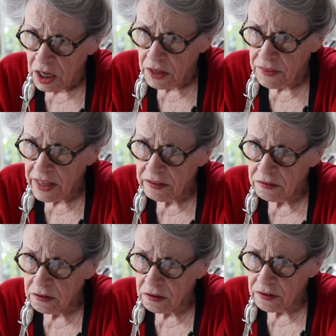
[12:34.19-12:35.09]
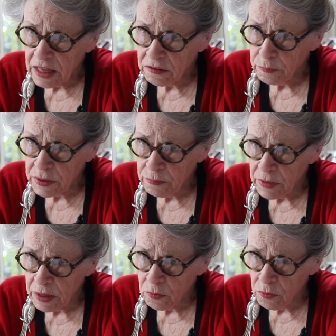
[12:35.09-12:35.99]
And that's, that's been
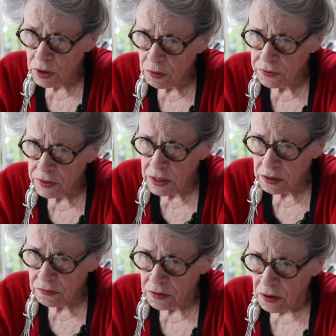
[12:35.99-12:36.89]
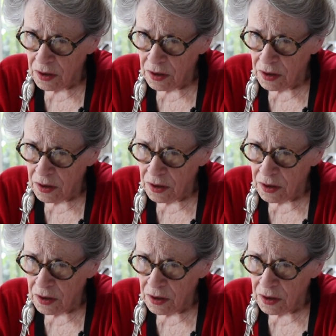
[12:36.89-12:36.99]
my real thing is